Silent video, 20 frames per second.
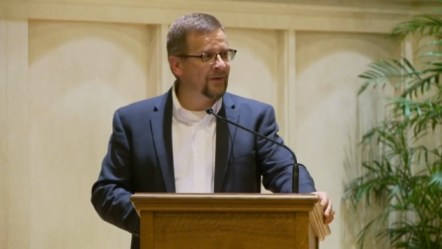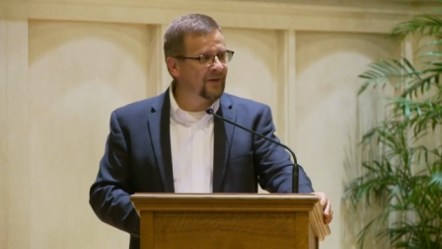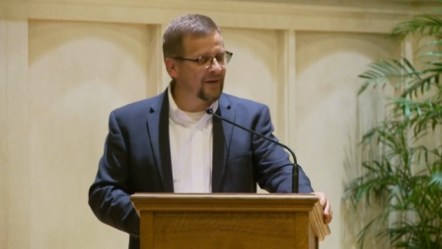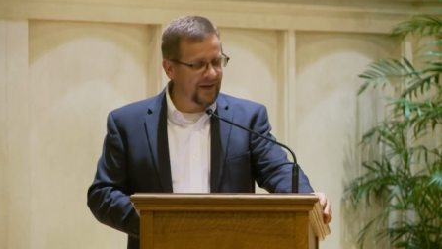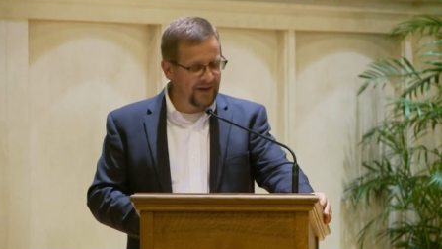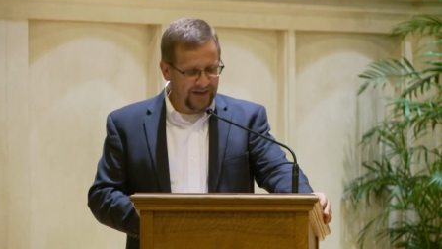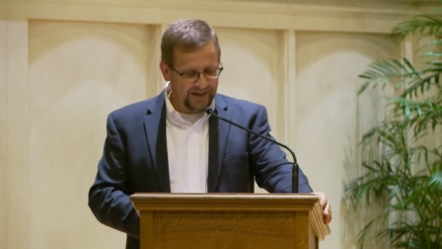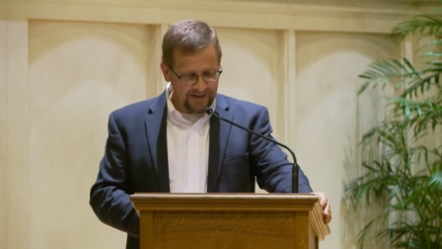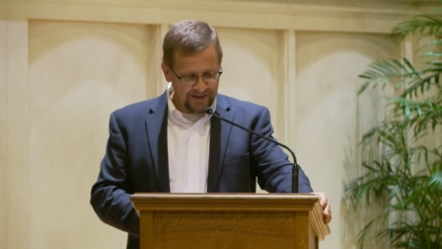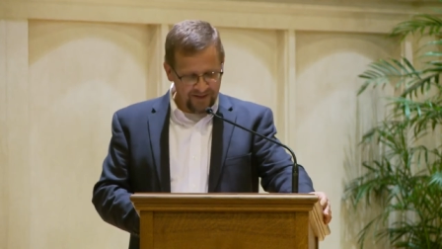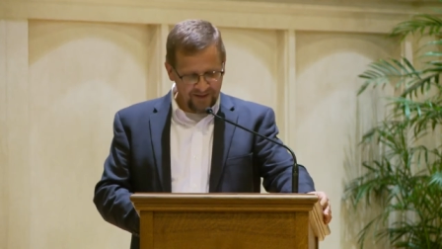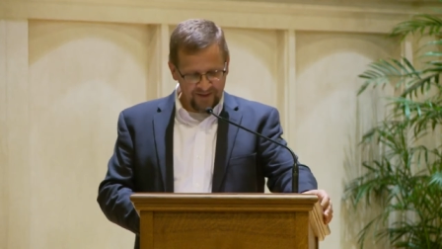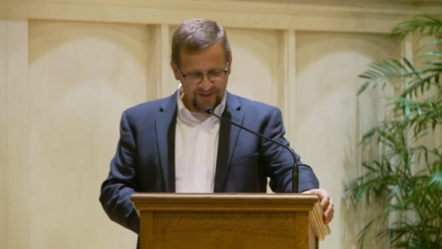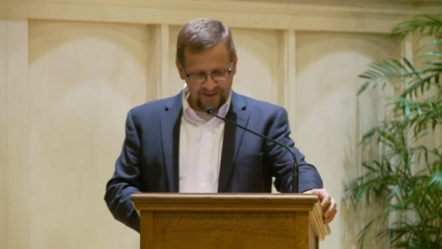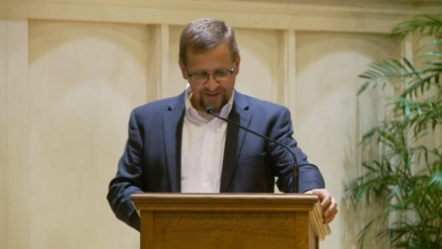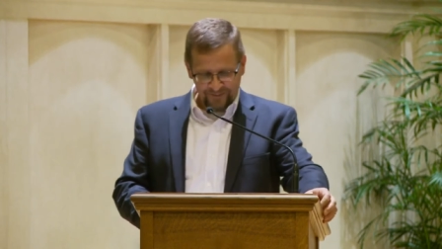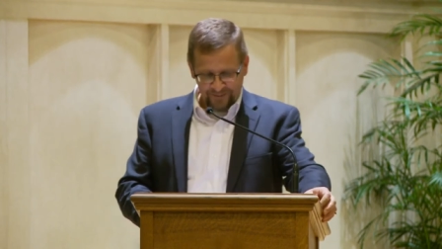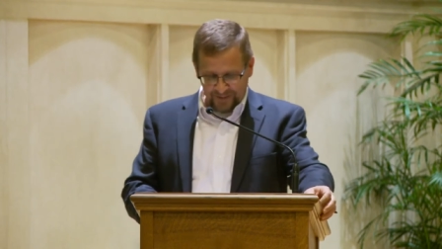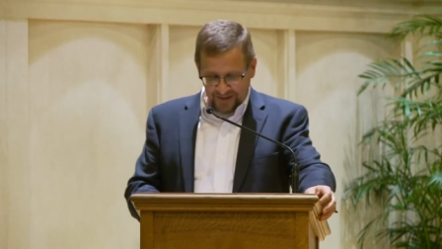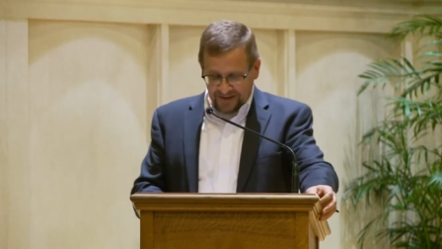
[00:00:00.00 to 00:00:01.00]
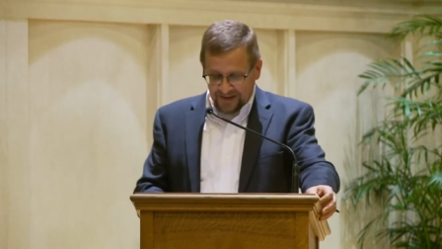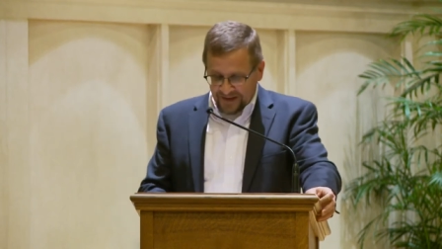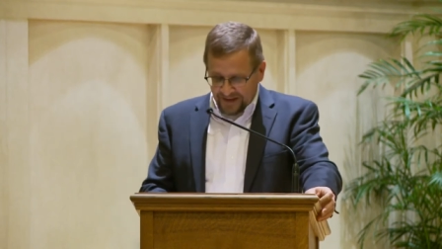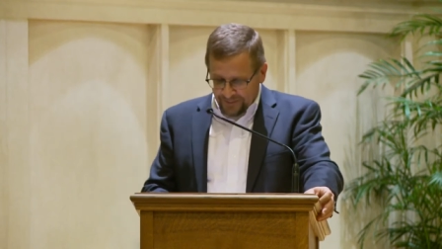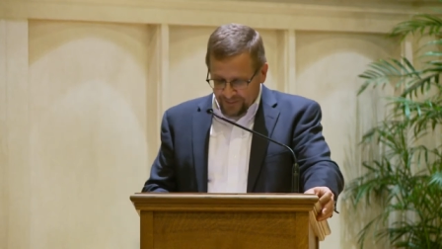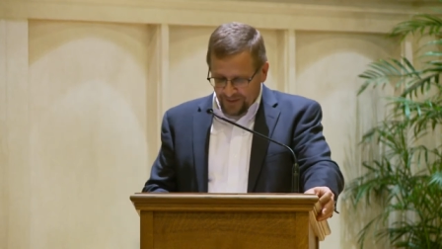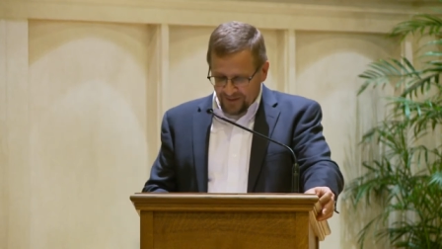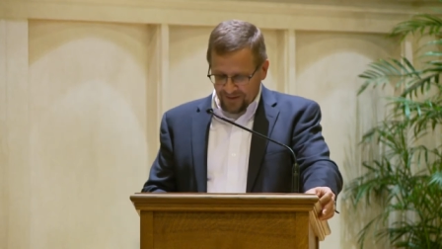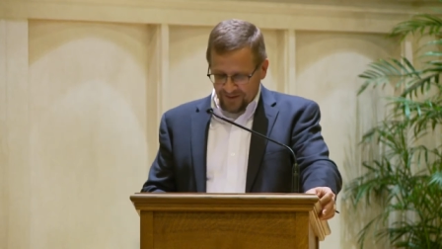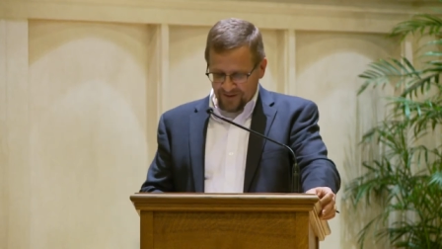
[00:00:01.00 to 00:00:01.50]
like mucking a
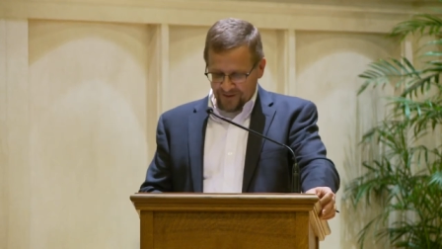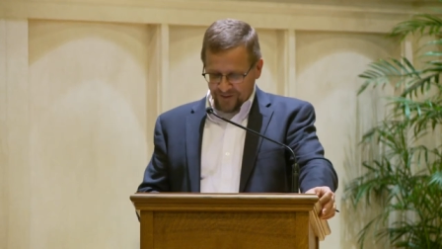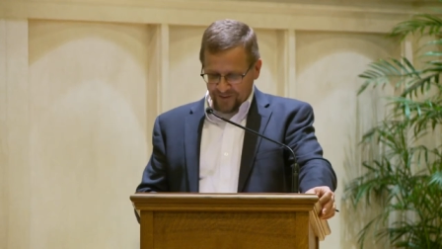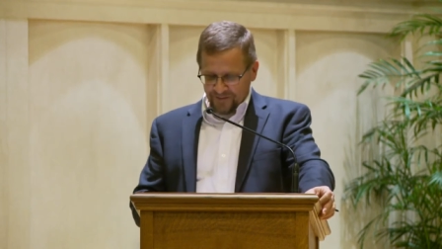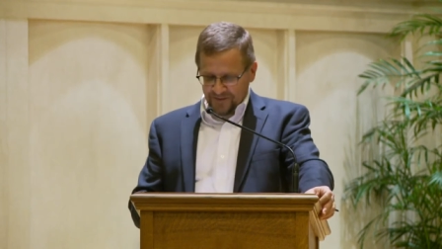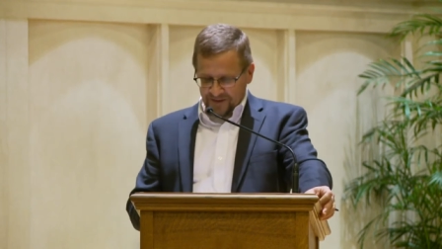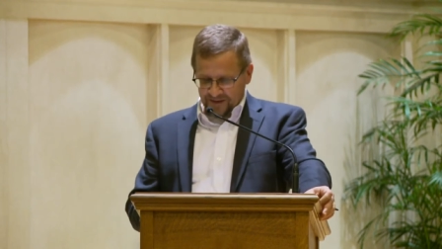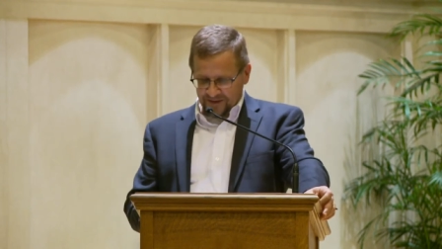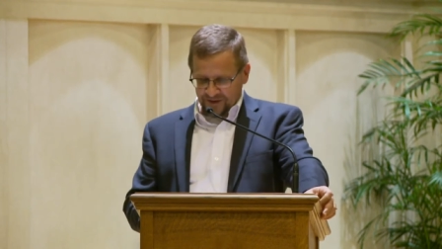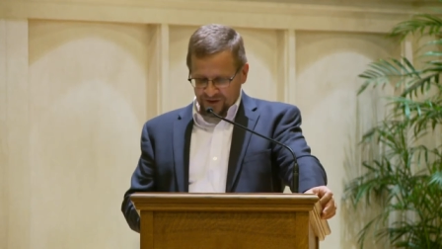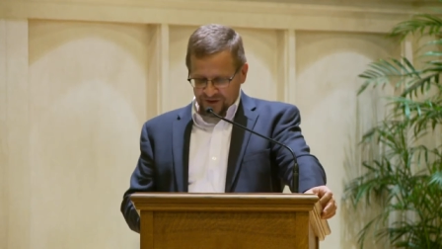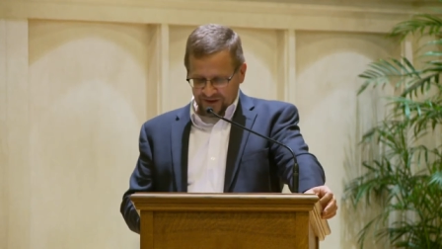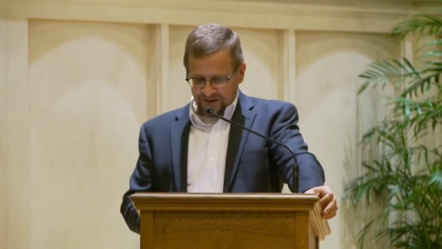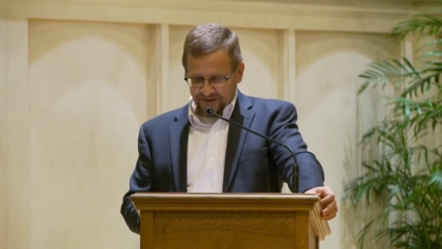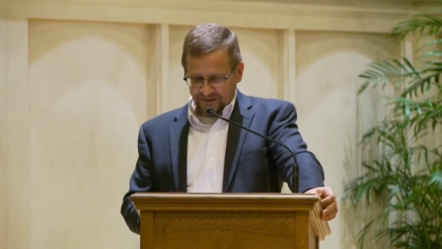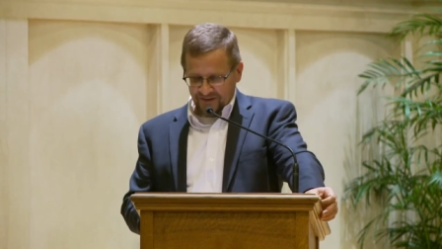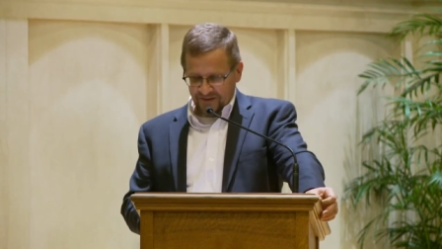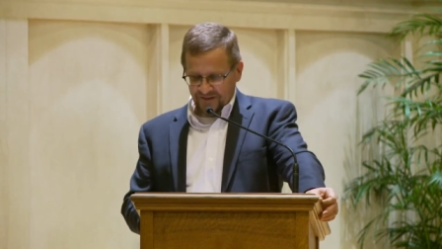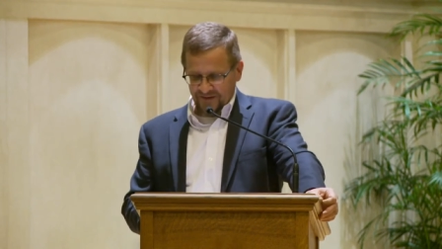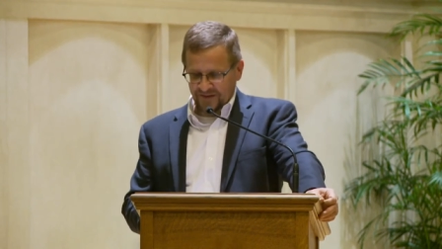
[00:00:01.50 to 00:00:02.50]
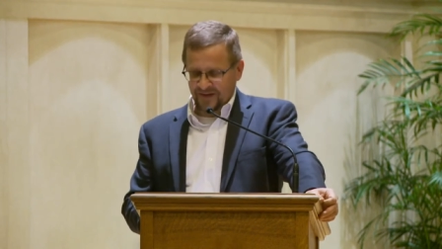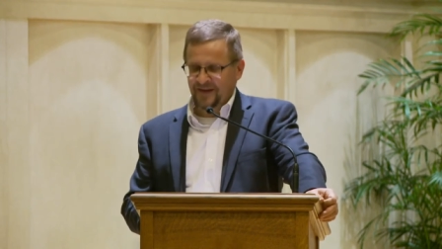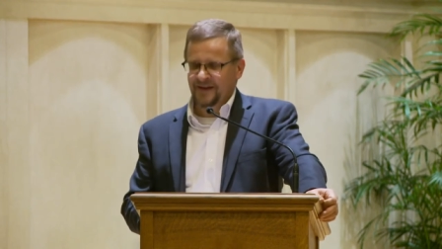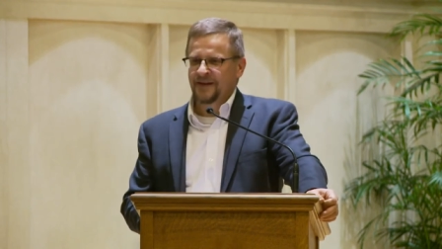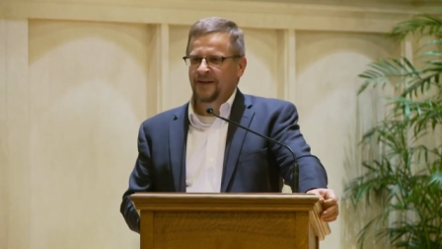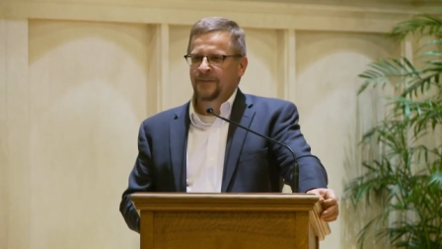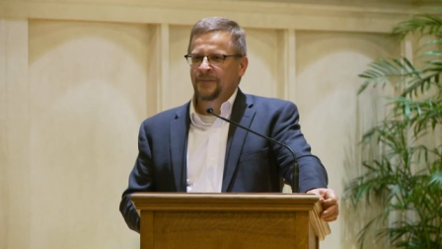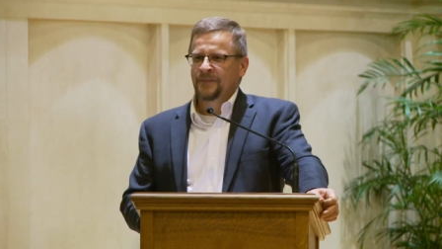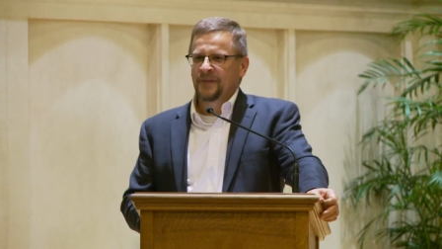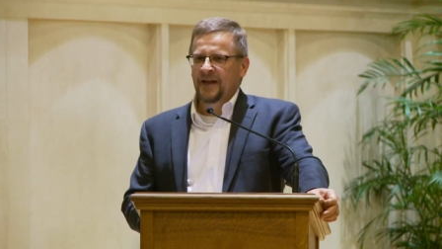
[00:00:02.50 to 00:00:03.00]
barn or feeding chickens,
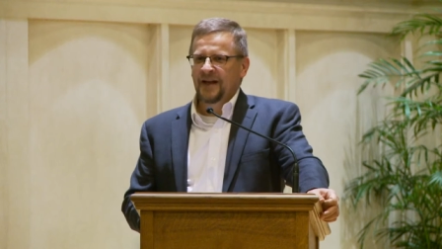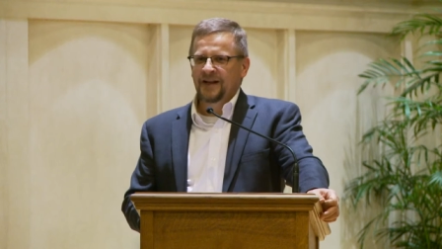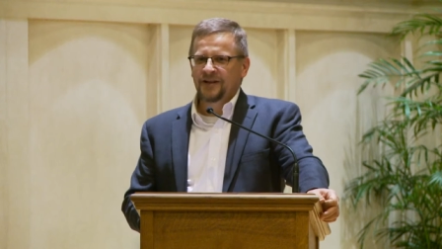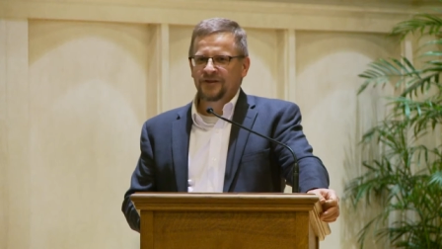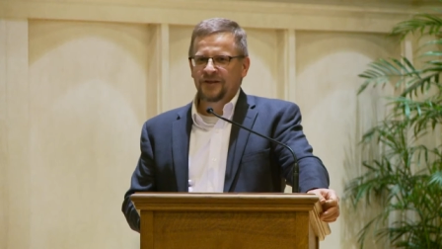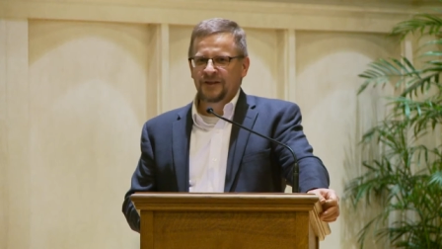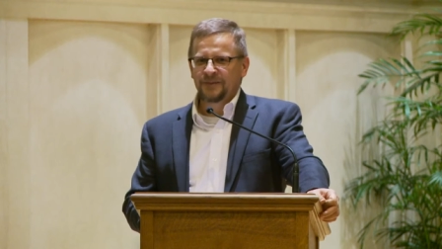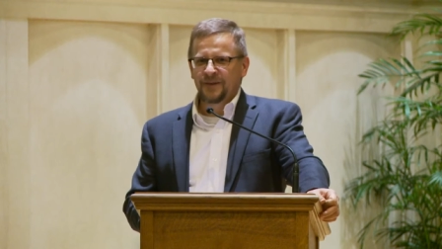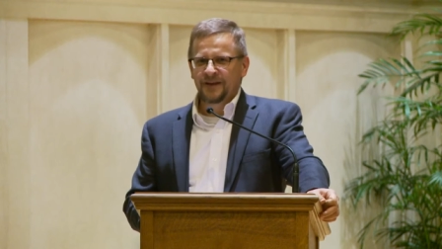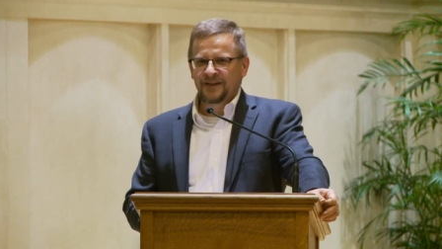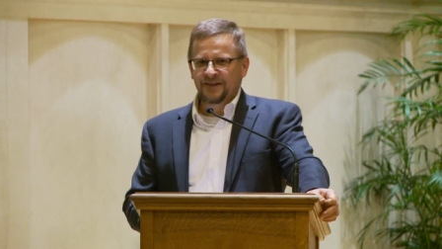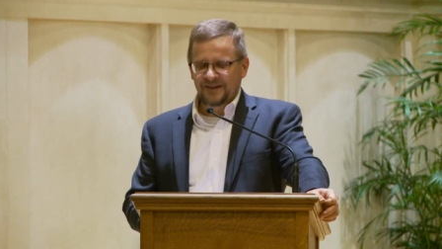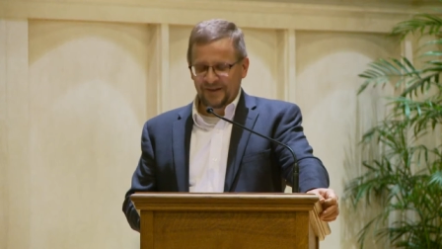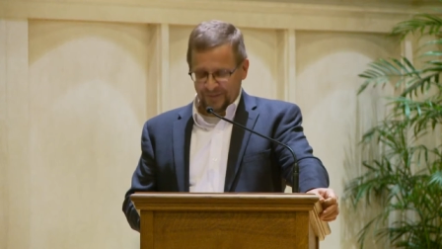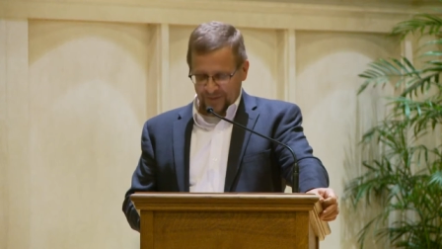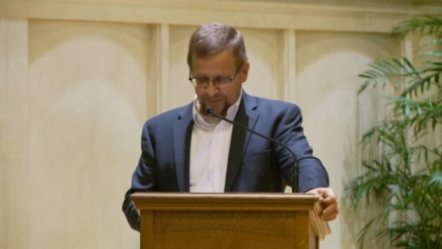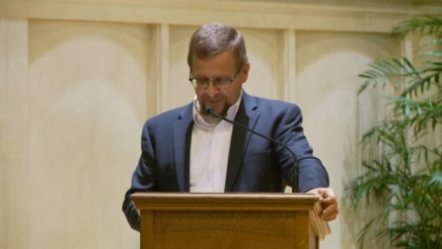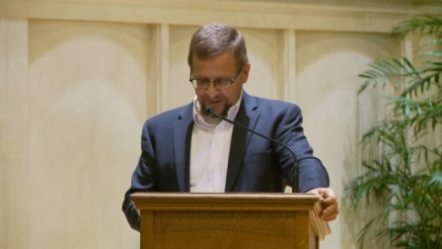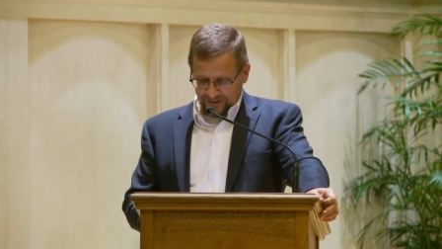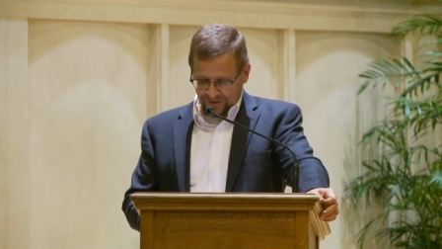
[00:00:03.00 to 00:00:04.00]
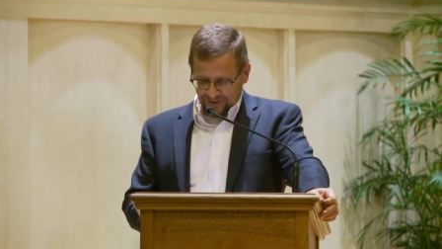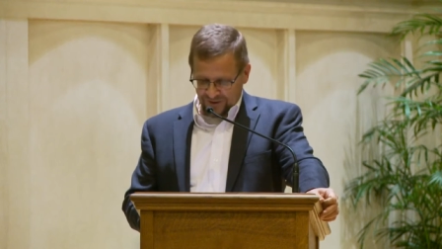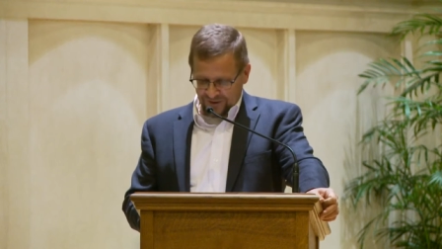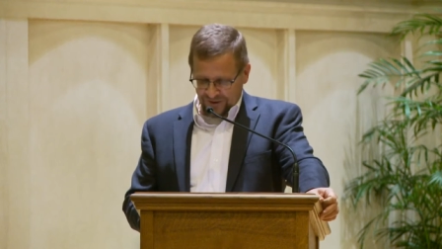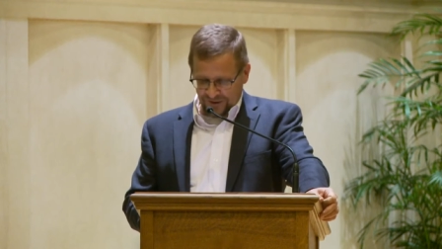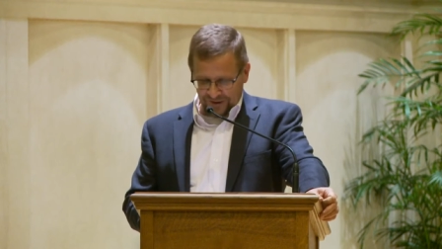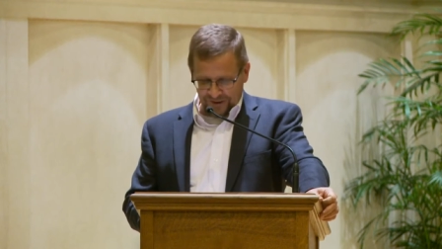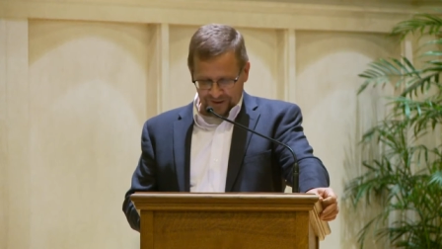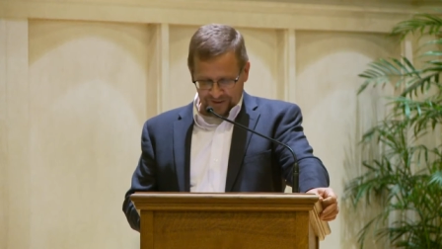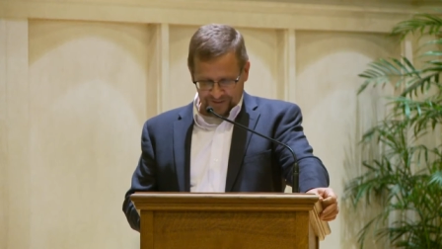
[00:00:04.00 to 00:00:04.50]
actually makes him a better
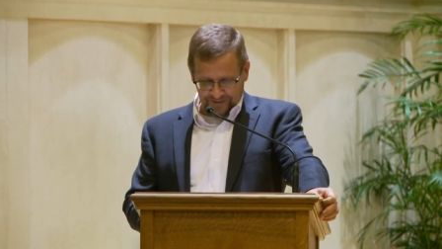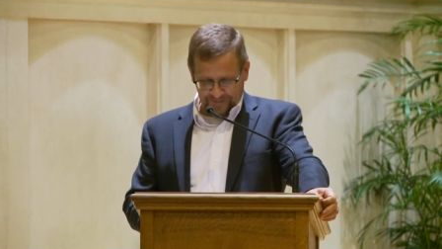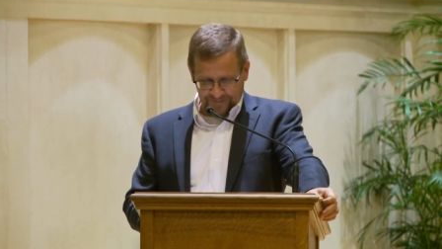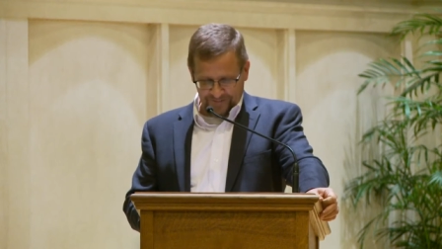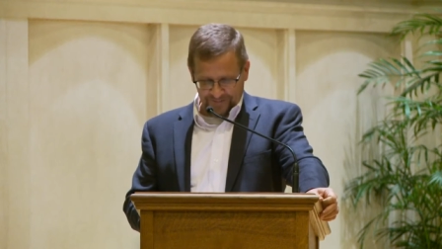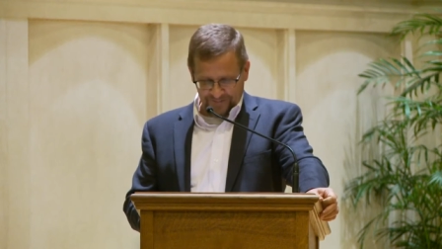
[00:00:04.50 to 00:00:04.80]
scholar?